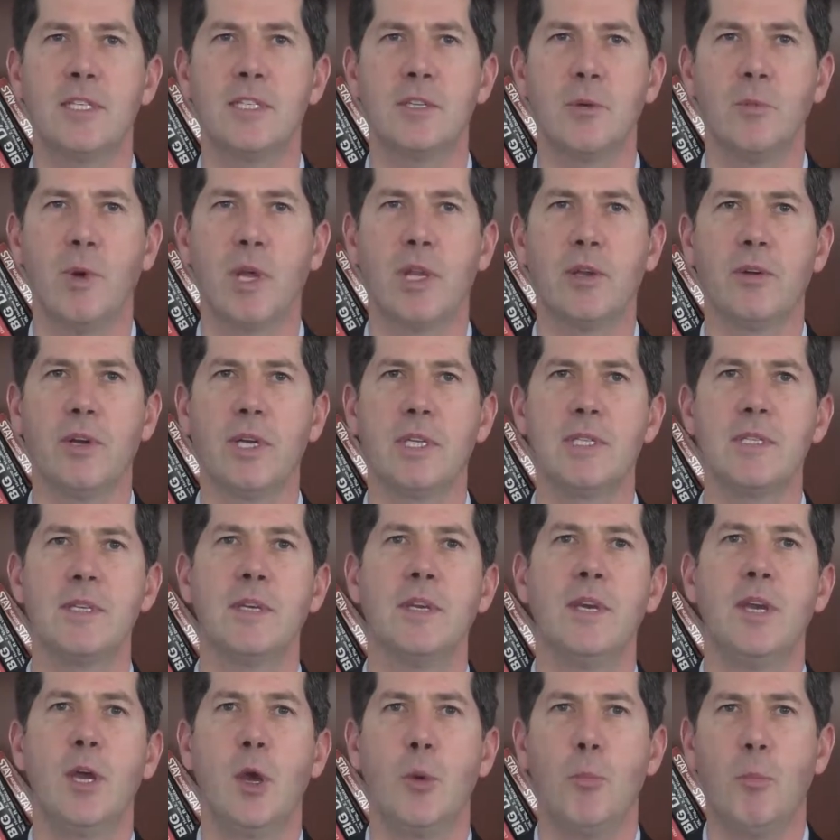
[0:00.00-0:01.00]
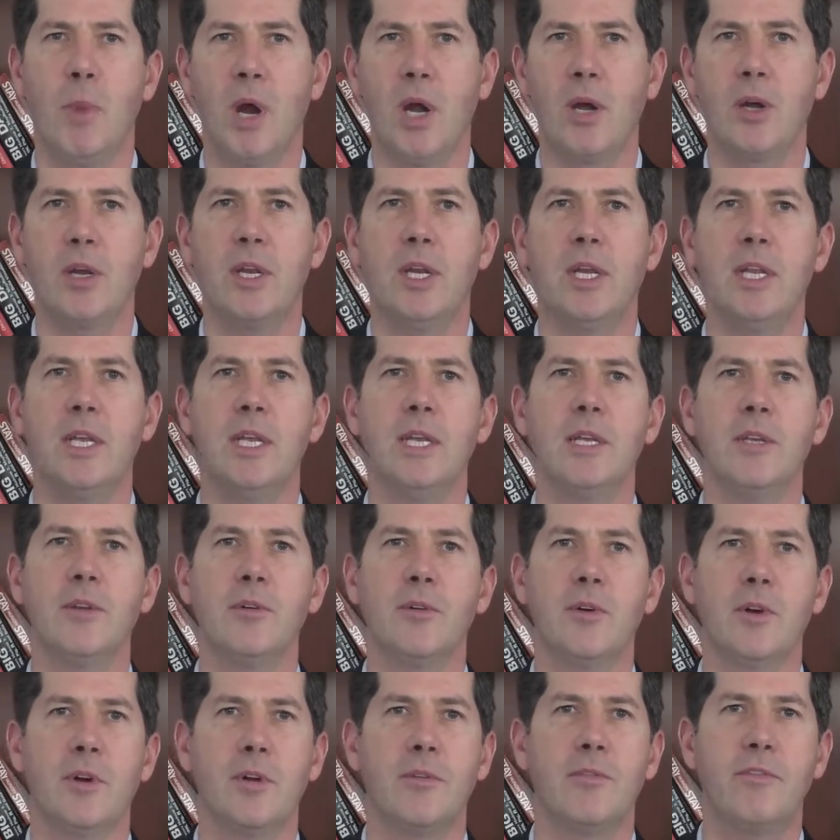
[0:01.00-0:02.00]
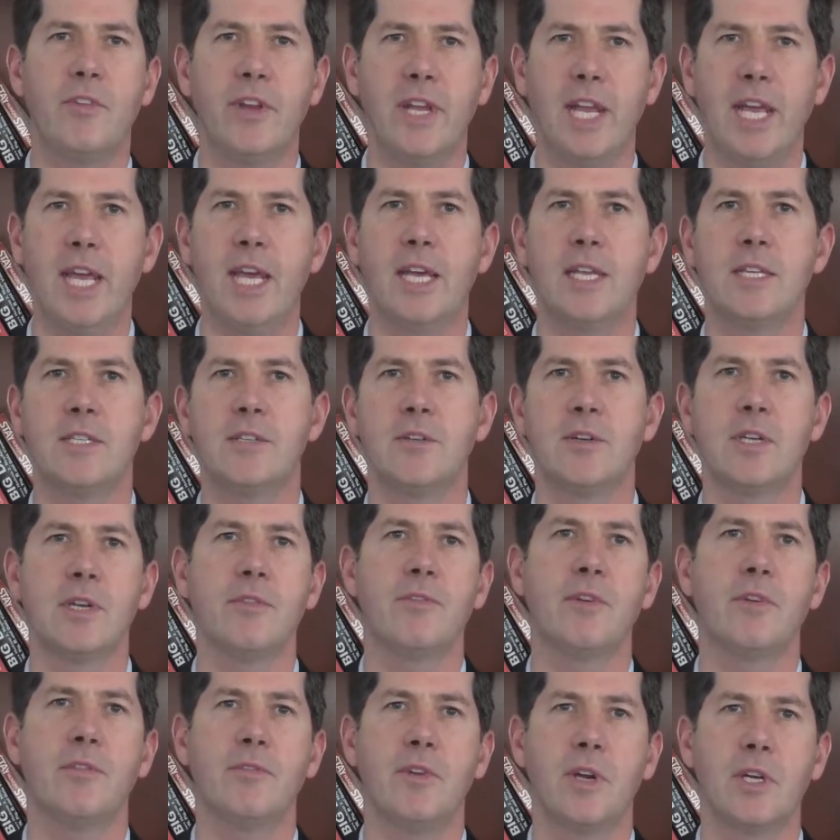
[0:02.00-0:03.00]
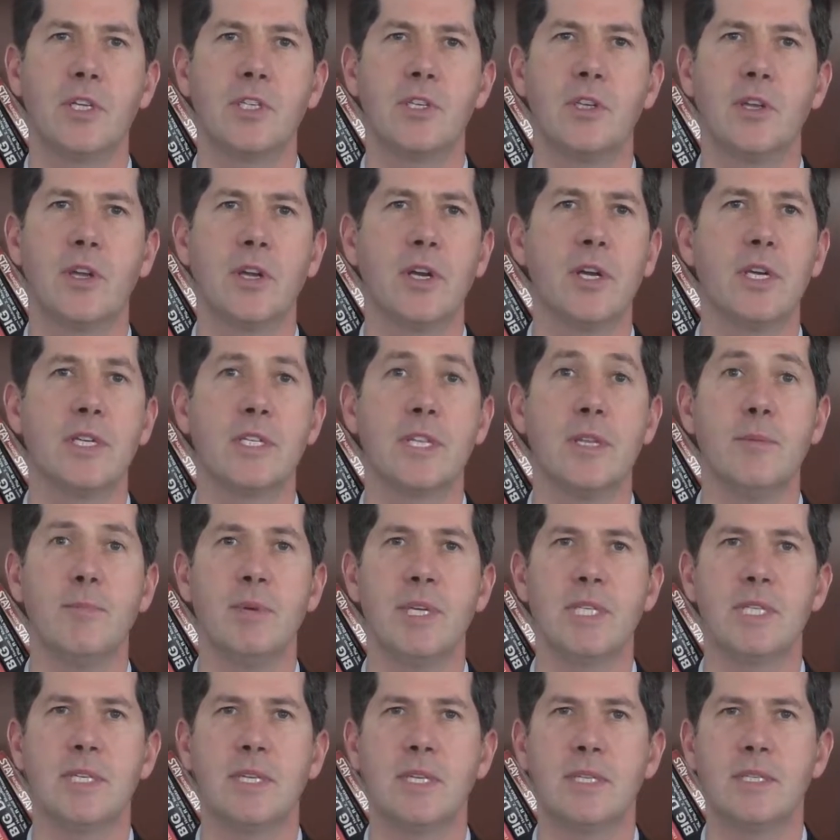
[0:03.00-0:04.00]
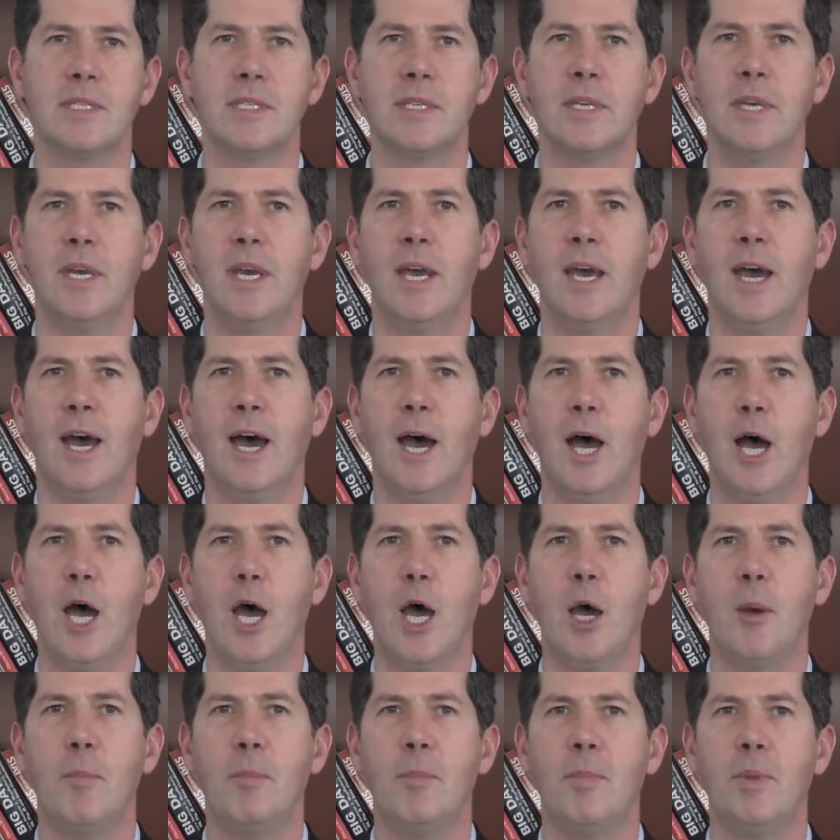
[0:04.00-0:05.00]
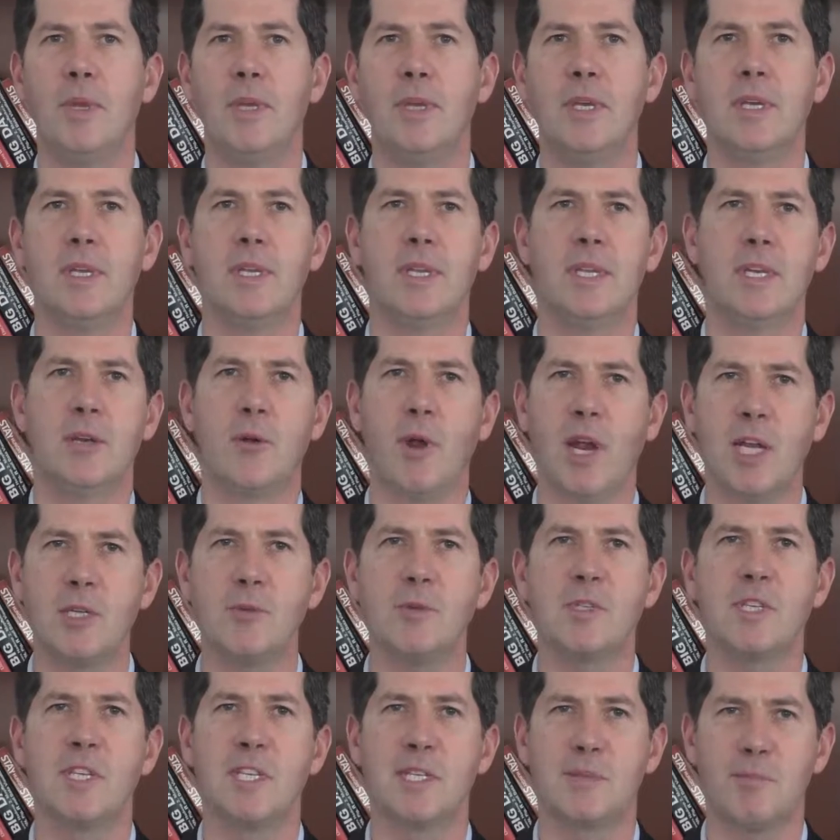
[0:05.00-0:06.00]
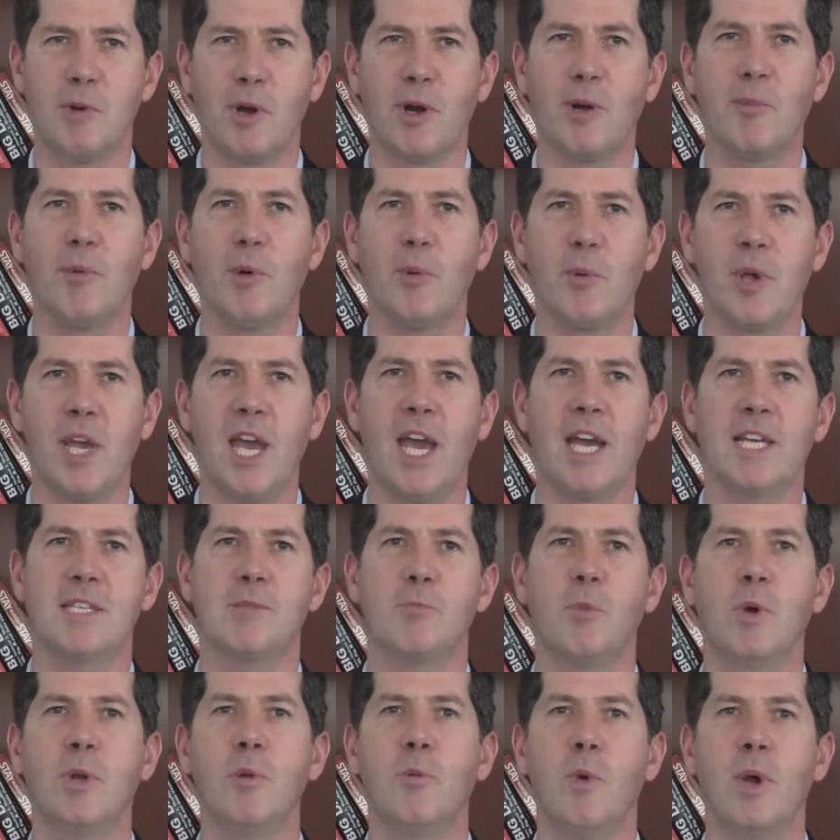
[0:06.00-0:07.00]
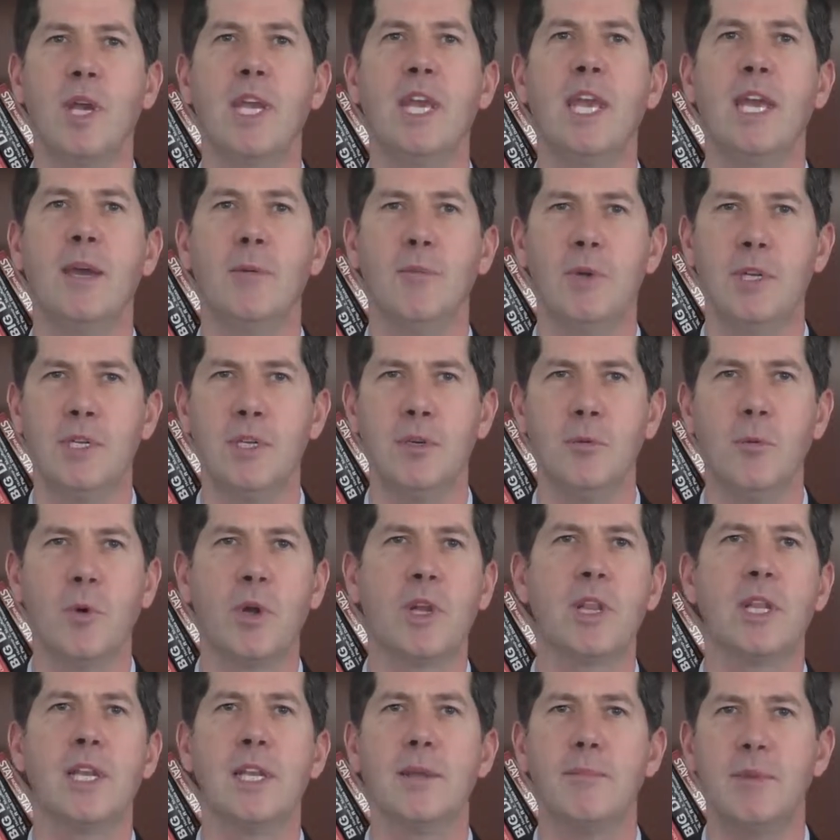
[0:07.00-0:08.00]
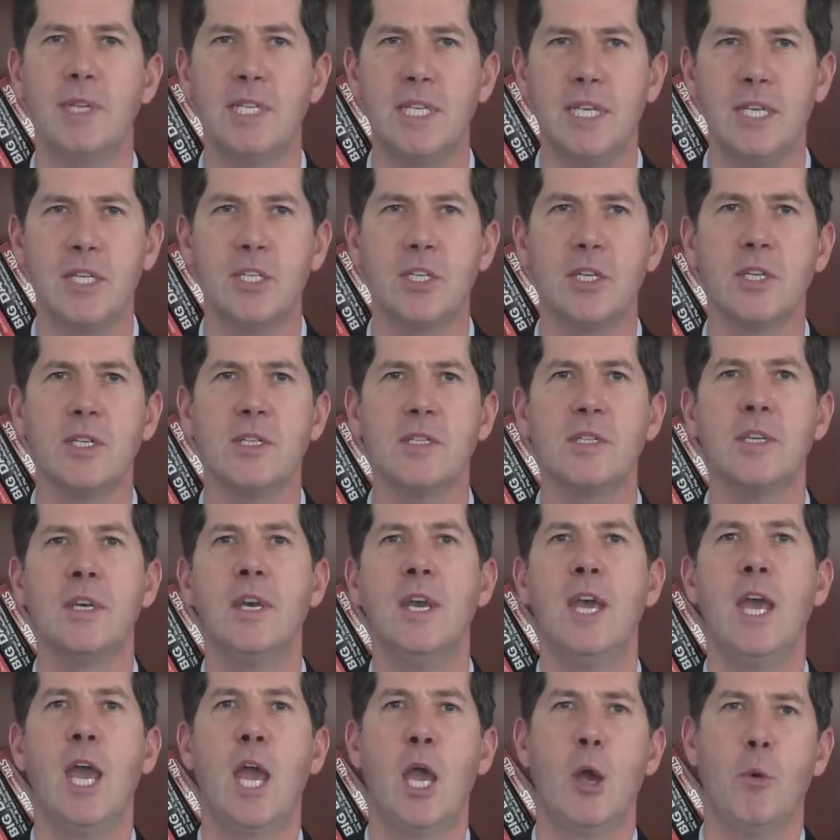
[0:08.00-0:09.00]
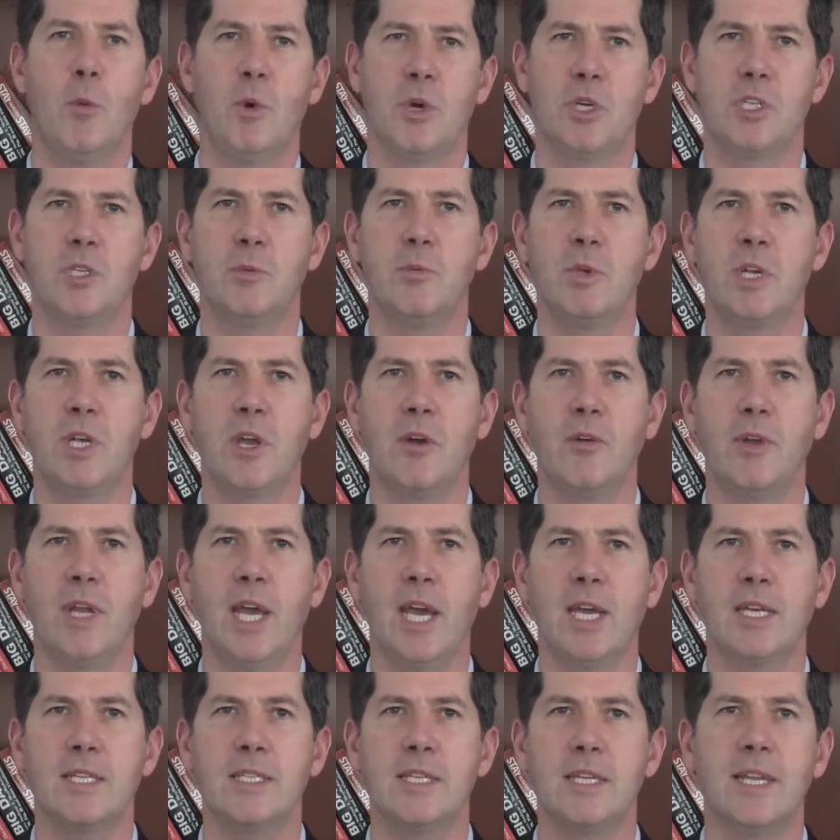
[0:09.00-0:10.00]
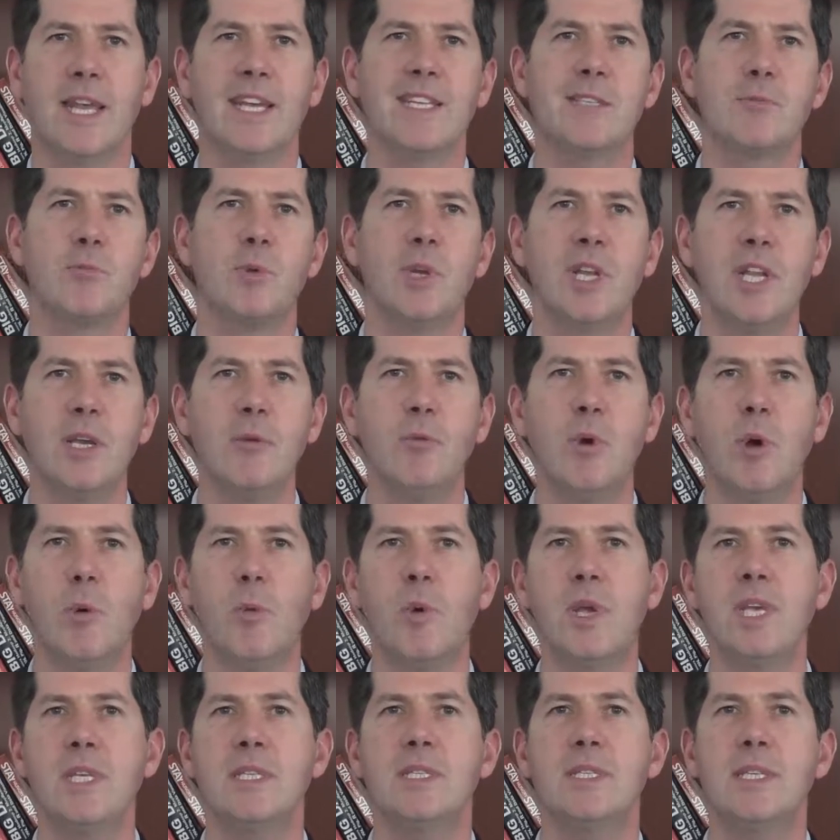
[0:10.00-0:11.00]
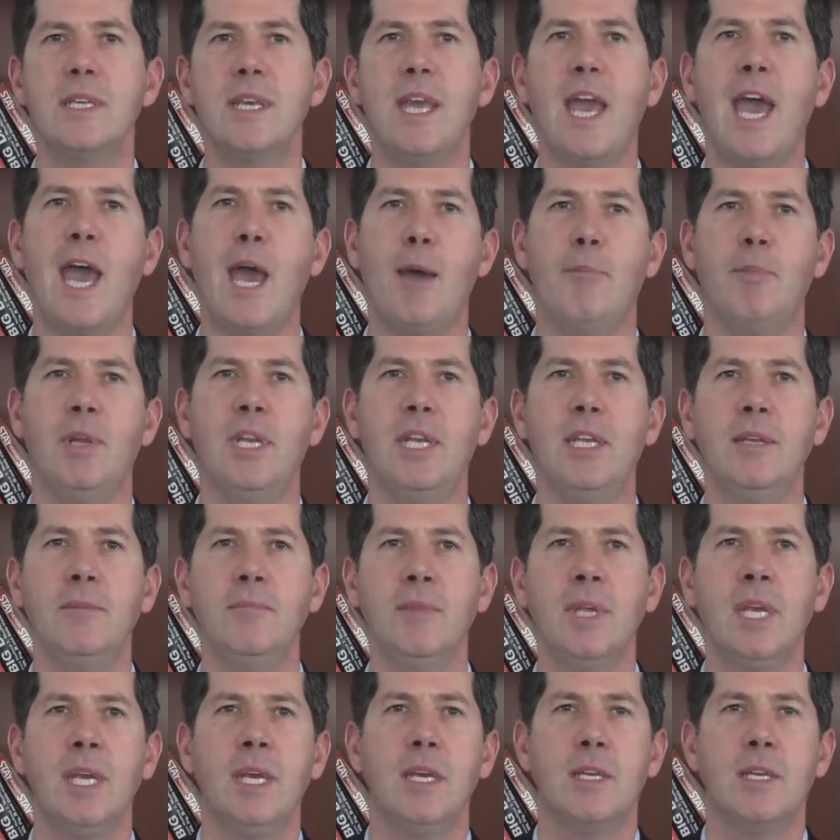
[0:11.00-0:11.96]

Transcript: So whether it's marketing or finance or different functional areas of the business, the graduates of this program will be asked, what can we do? What are the limitations and where should we go next? And that's really what we see happening.